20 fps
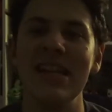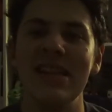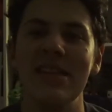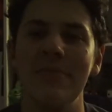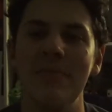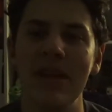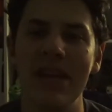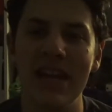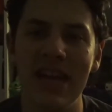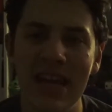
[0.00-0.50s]
at the
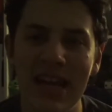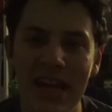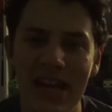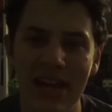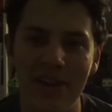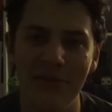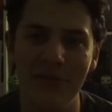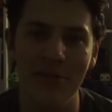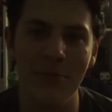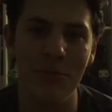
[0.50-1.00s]

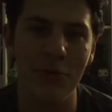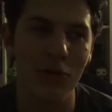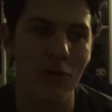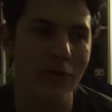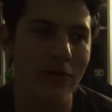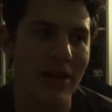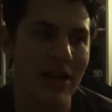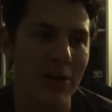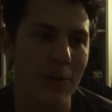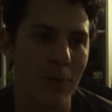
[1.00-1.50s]
beginning of the
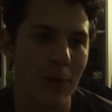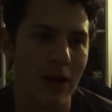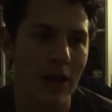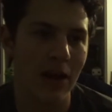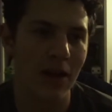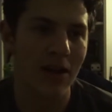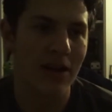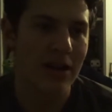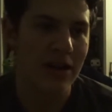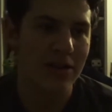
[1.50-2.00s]
movie
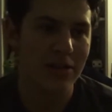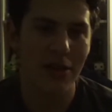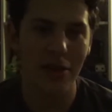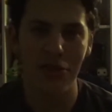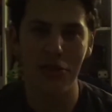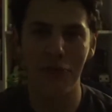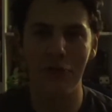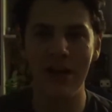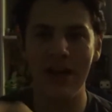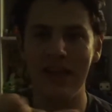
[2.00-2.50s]
where the
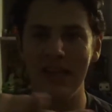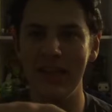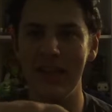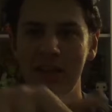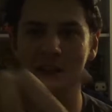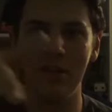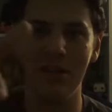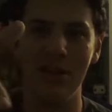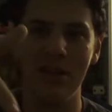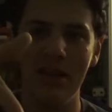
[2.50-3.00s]
three
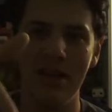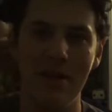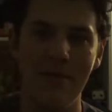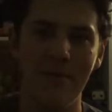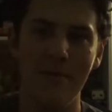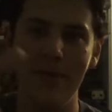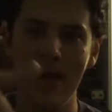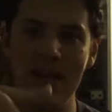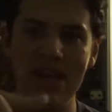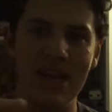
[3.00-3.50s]
little
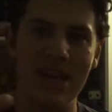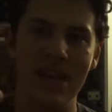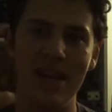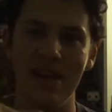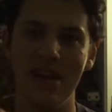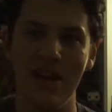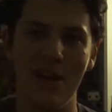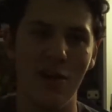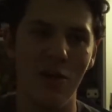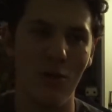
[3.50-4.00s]

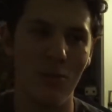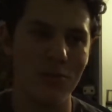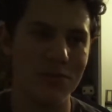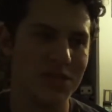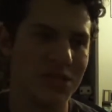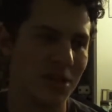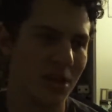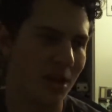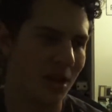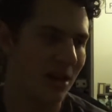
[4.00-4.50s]
minion
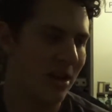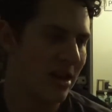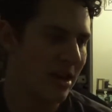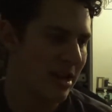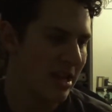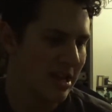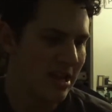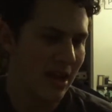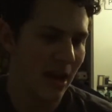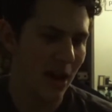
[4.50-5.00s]
gnomes are
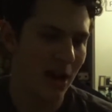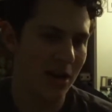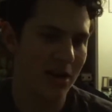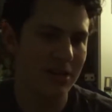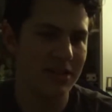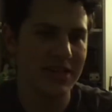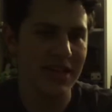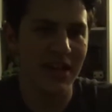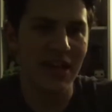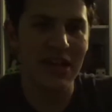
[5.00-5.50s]

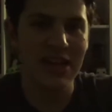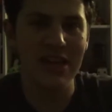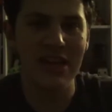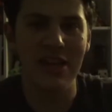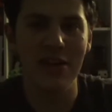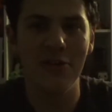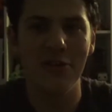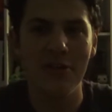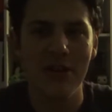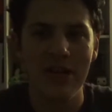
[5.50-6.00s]
telling
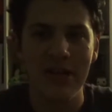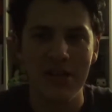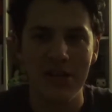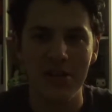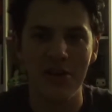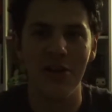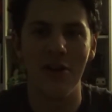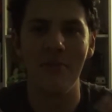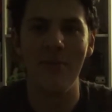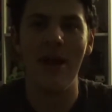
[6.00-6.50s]
you
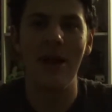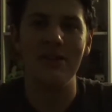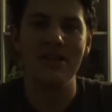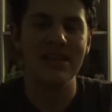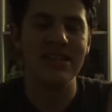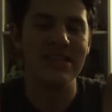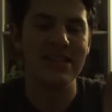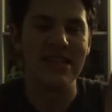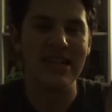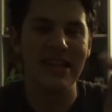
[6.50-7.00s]
you're about
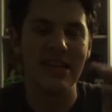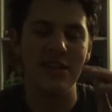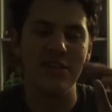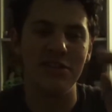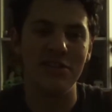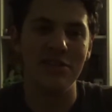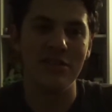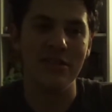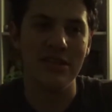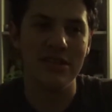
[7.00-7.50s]
to see
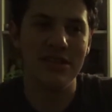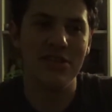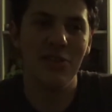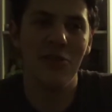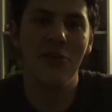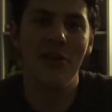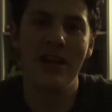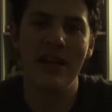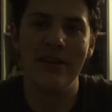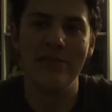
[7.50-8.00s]
the
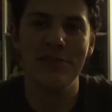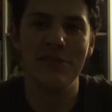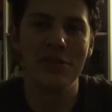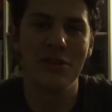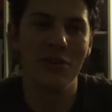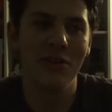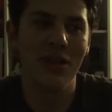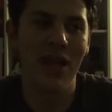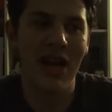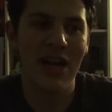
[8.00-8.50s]
story of
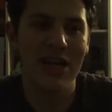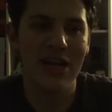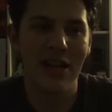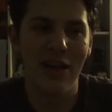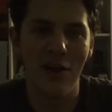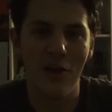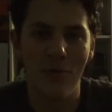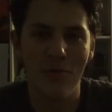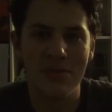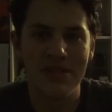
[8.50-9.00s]
Sherlock
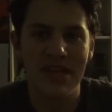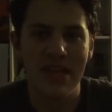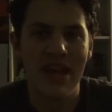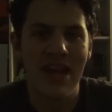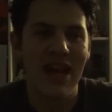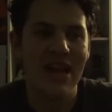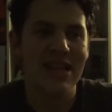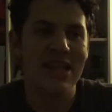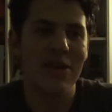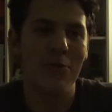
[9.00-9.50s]
Gnomes,
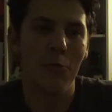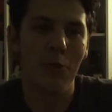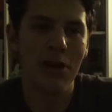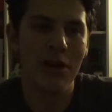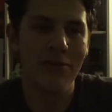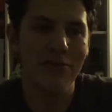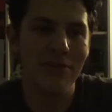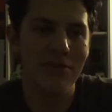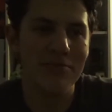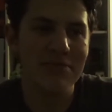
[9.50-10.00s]
and then one
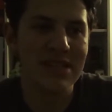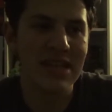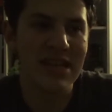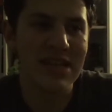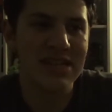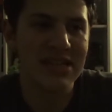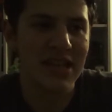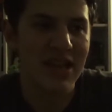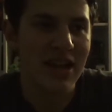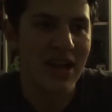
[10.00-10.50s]
of them
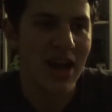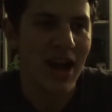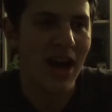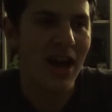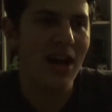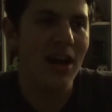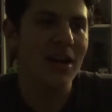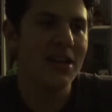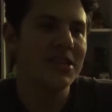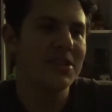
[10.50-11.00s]
says,
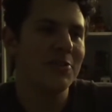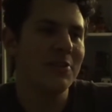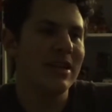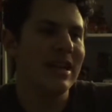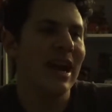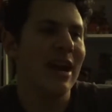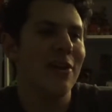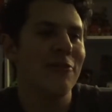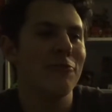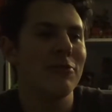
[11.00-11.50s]
do
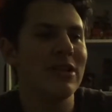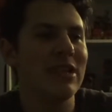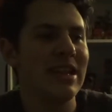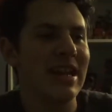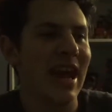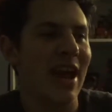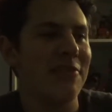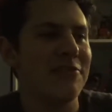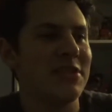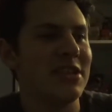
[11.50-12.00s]
we
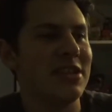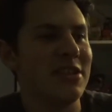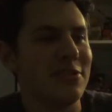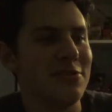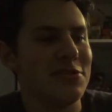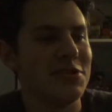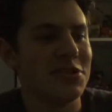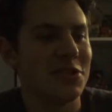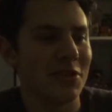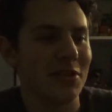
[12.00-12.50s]
really have to
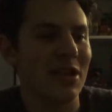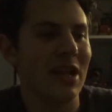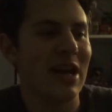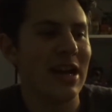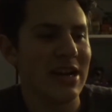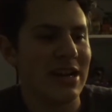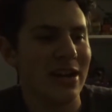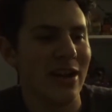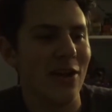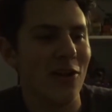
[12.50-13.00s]
do
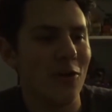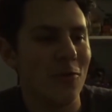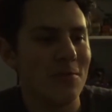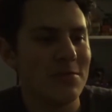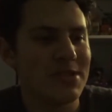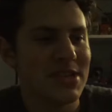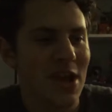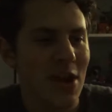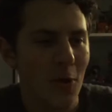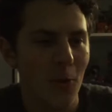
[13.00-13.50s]
Sherlock
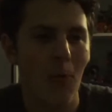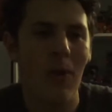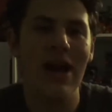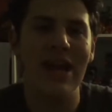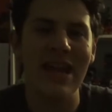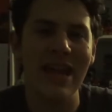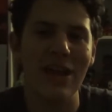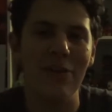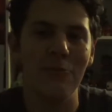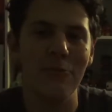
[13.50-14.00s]
Gnomes? Why
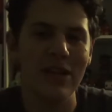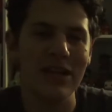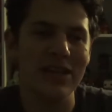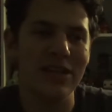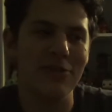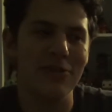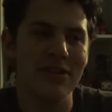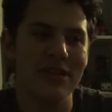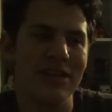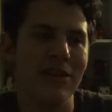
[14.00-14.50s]
can't we
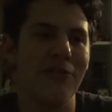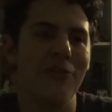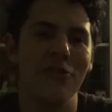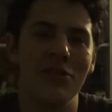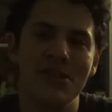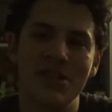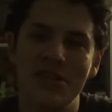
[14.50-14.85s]
do a different